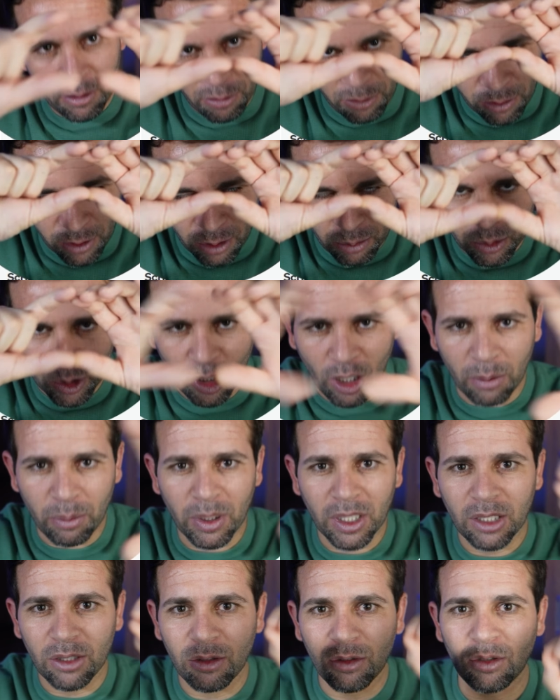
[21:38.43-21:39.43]
from
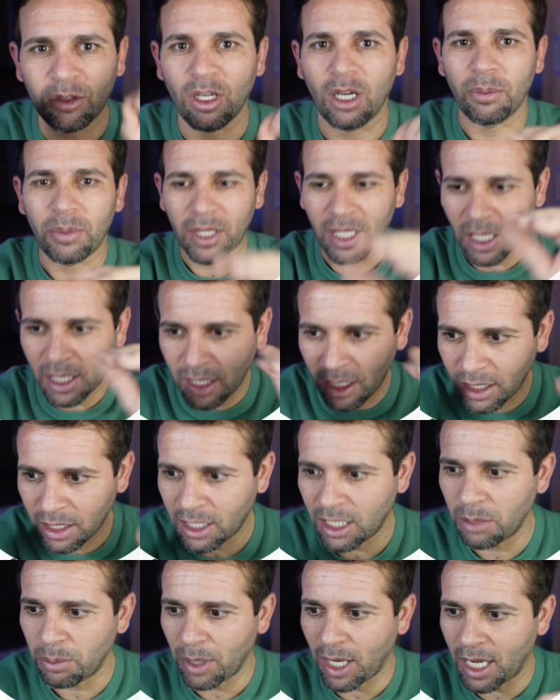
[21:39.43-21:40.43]
topic to topic, and I
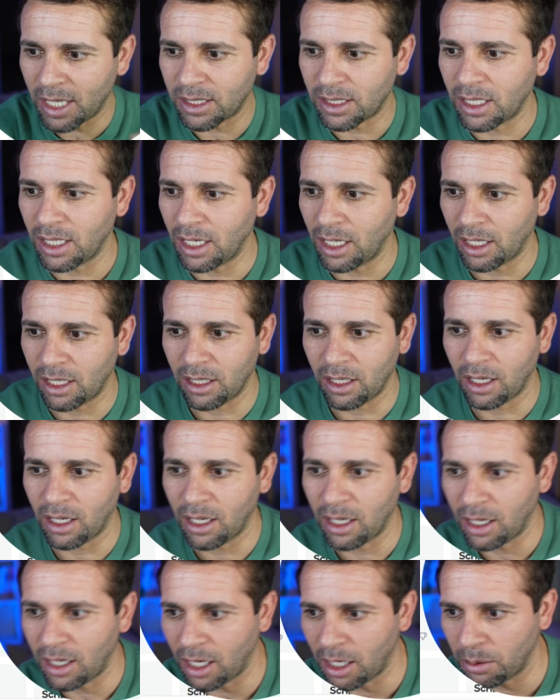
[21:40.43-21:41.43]
keep asking, like,
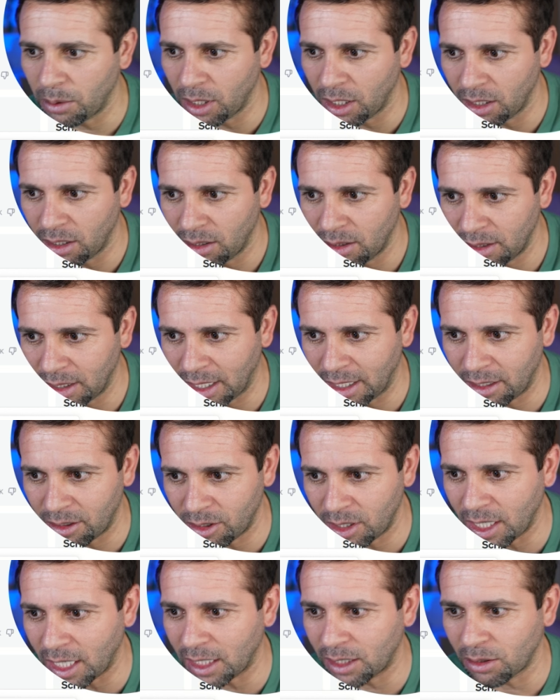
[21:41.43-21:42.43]
I
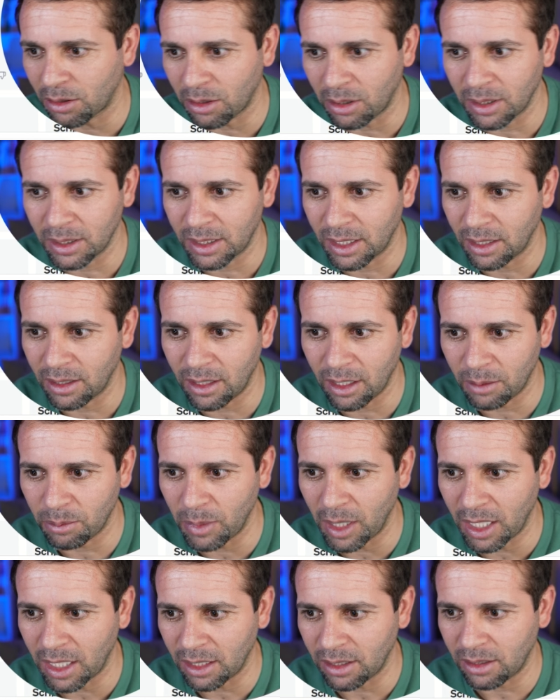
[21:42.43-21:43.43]
rewrite content and
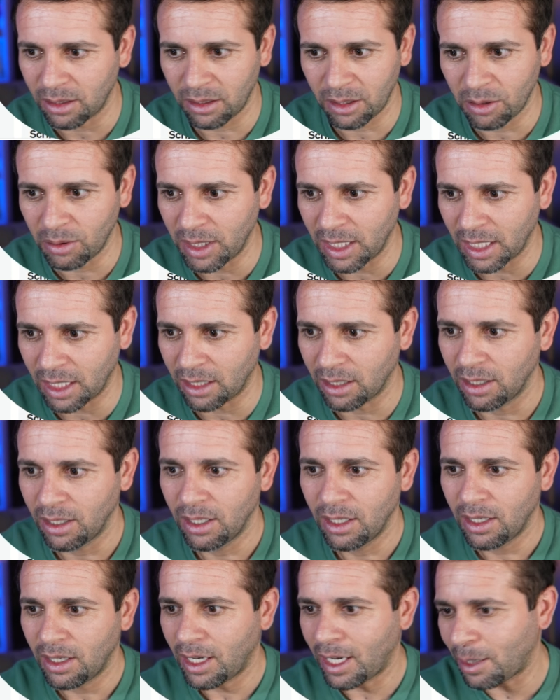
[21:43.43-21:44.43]
make it unique.
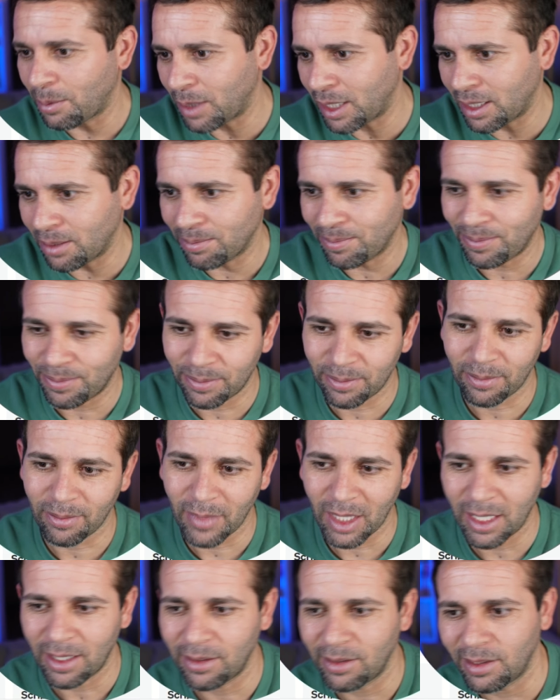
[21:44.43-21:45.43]
I mean,
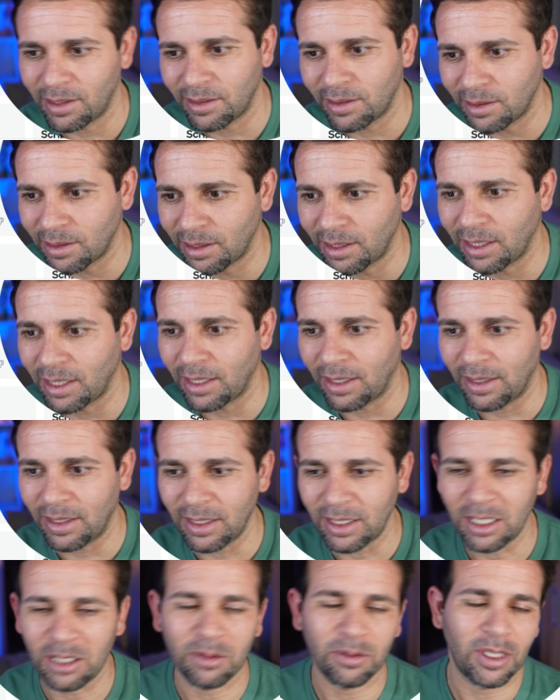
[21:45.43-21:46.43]

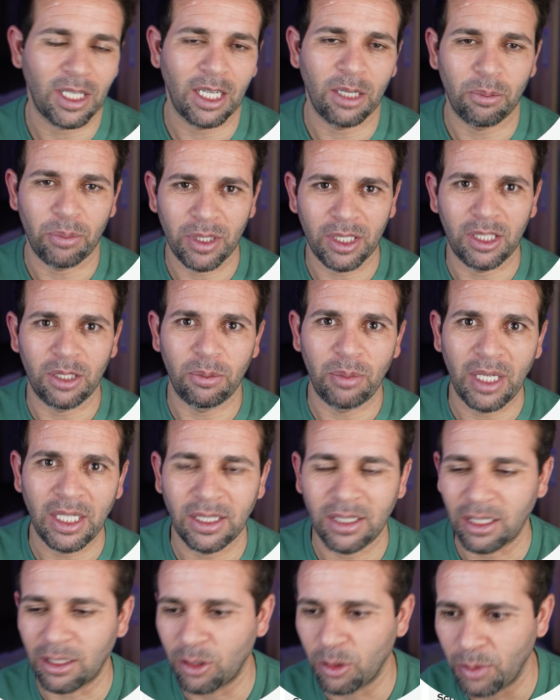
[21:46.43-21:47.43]
this is kind of pretty
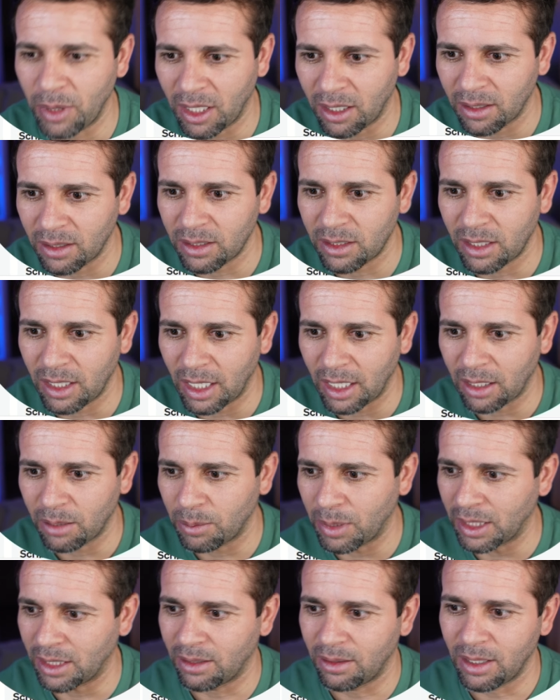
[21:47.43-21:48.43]
basic, to be honest, like,
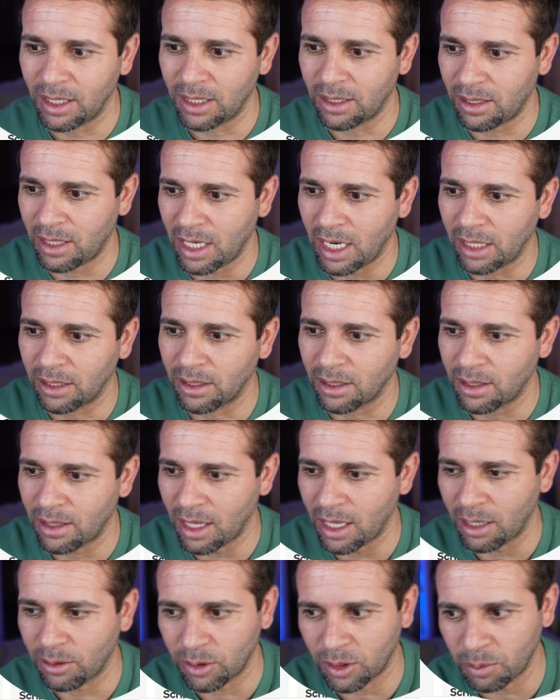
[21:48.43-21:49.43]
but there is
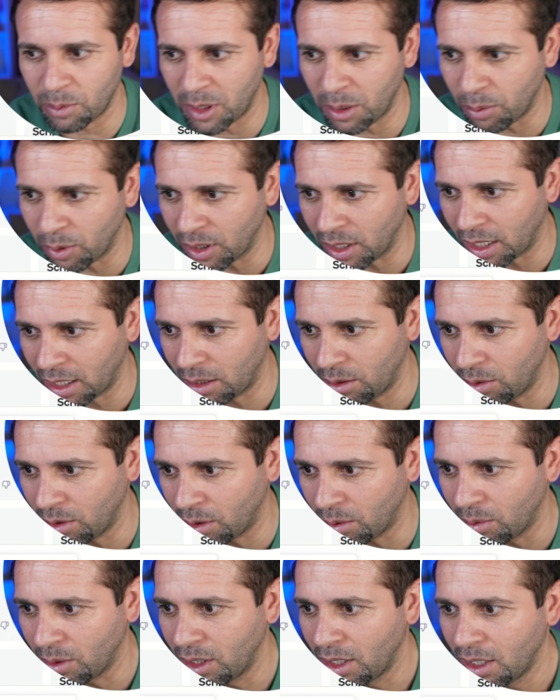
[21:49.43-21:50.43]
300,000 people, like,
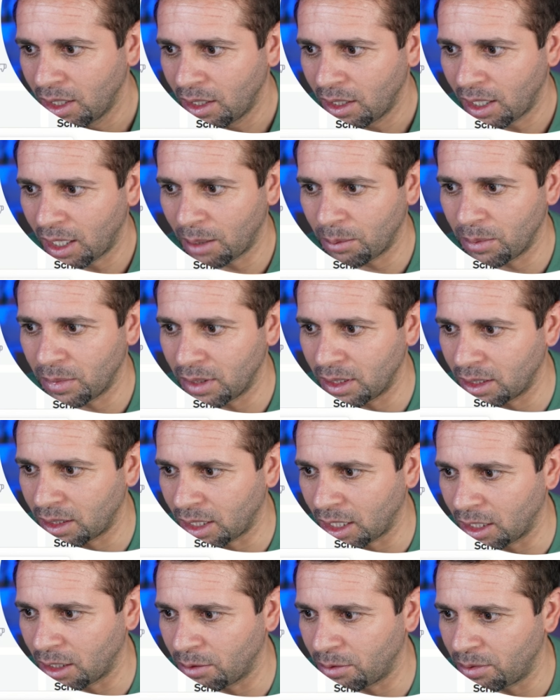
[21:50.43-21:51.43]

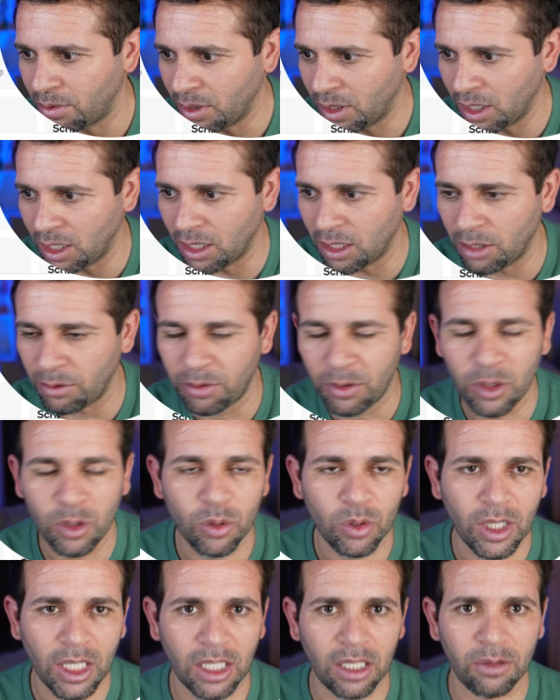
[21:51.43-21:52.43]
kind of, if
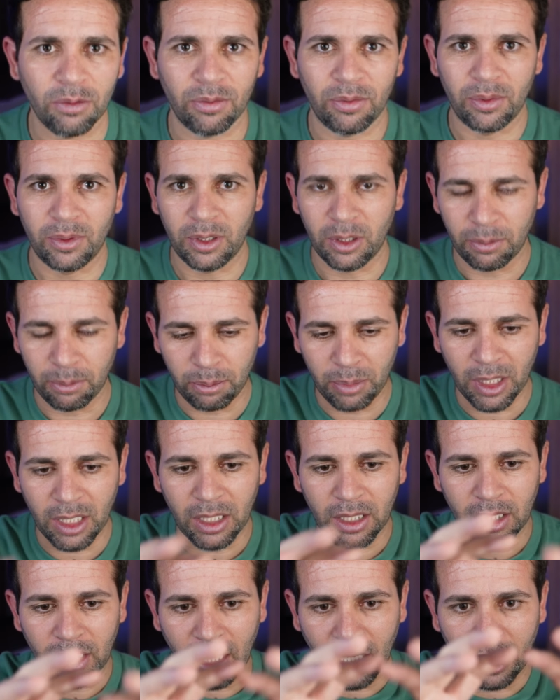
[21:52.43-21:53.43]
you kind of
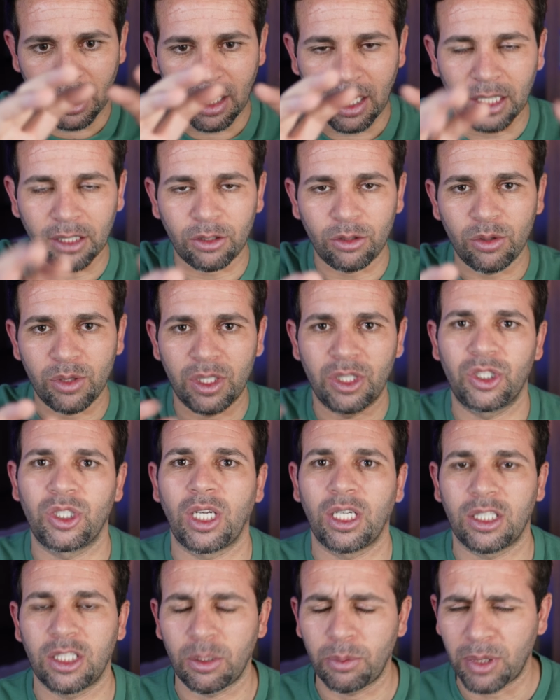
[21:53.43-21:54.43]
been a lot using
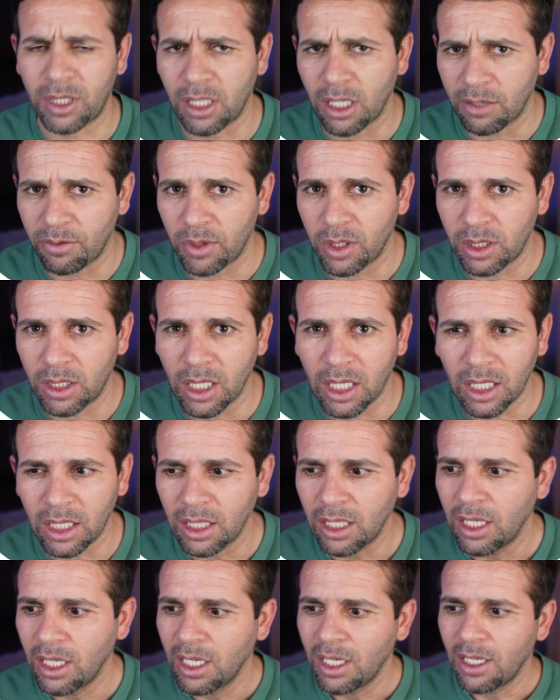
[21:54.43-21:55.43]
ChatGPT every
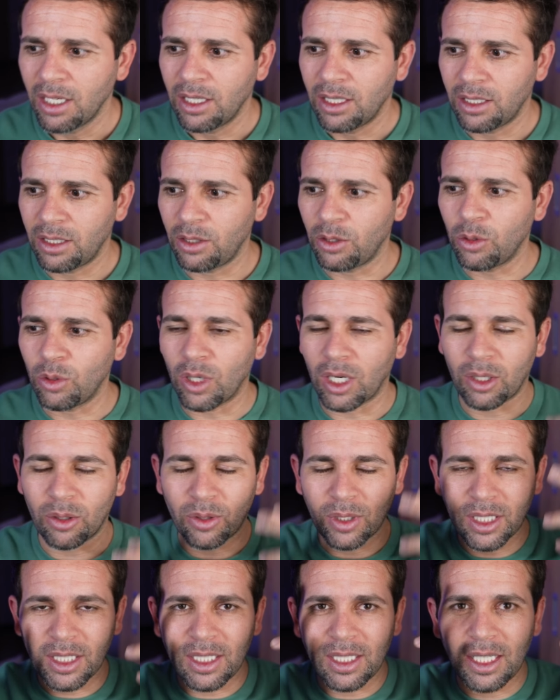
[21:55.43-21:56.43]
day, you
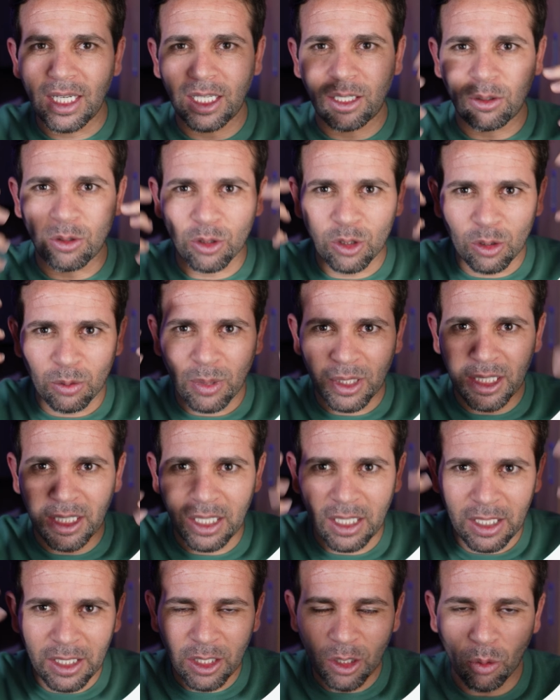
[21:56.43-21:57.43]
already like
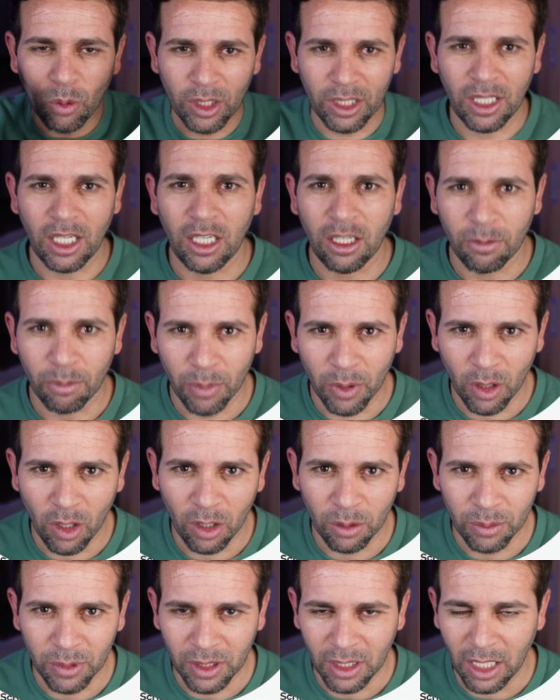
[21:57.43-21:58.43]
automatically know what kind of
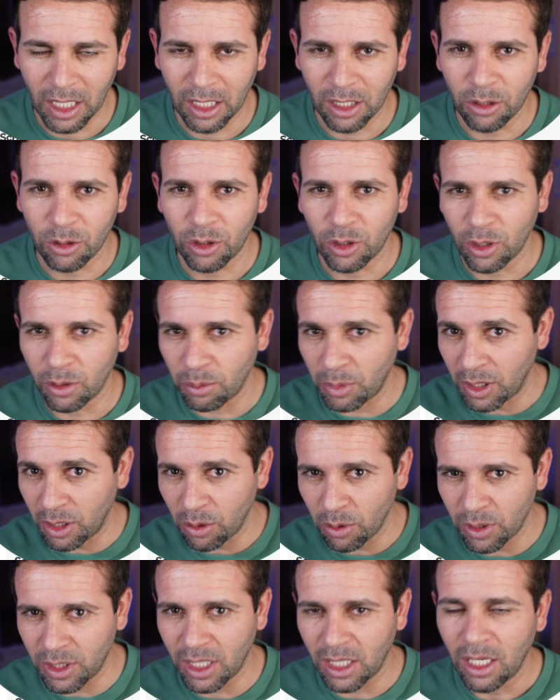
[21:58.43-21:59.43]
prompts like you should be
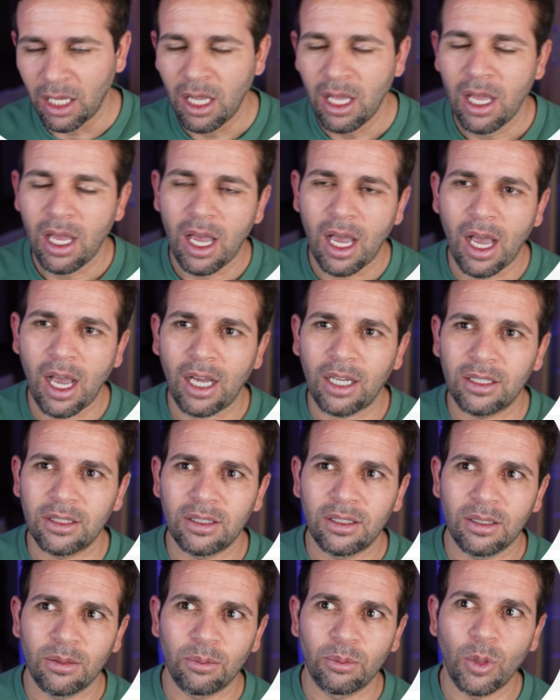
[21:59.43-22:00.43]
using.
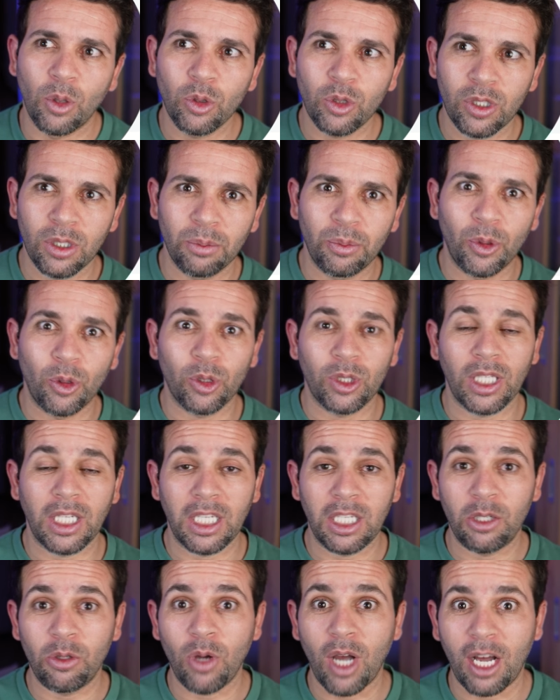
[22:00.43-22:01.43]
And most
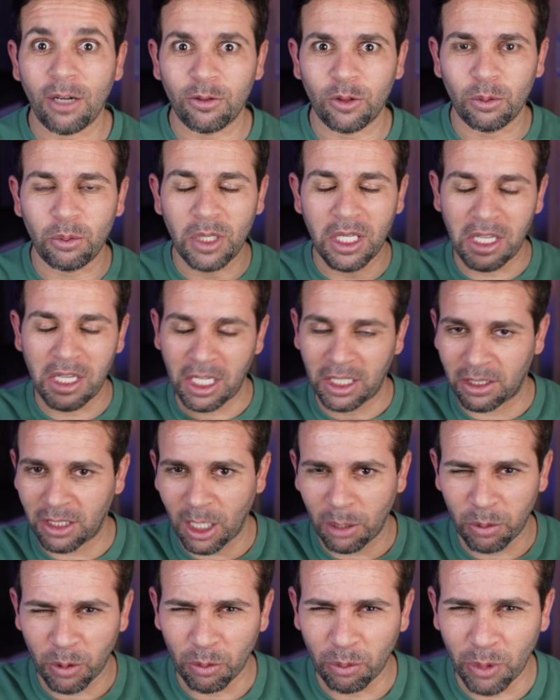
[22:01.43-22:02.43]
importantly, you have to be that
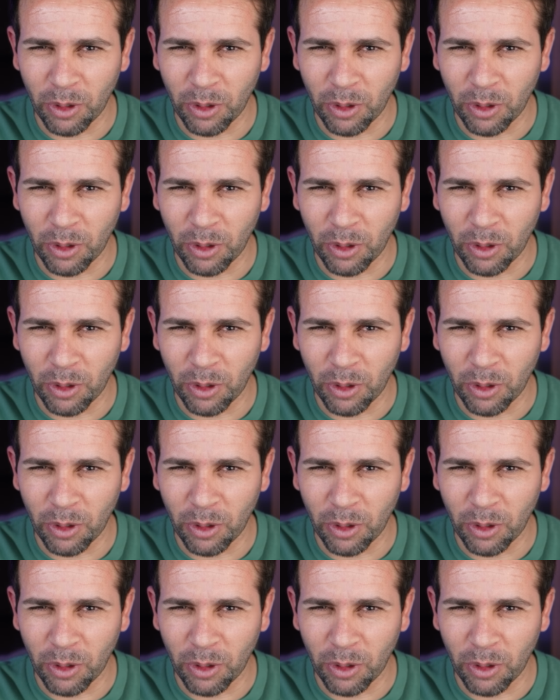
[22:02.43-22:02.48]
type of